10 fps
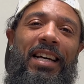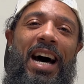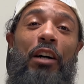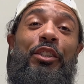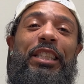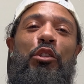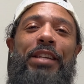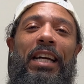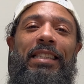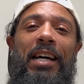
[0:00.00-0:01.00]
I'll see you
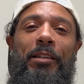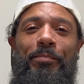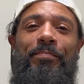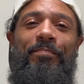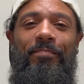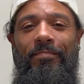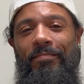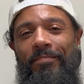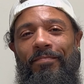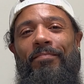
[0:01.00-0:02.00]
next time.
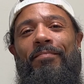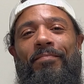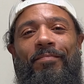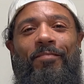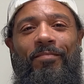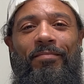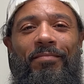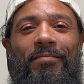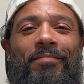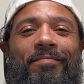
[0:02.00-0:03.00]
This
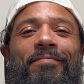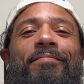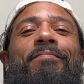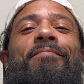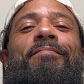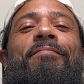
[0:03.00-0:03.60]
is the code.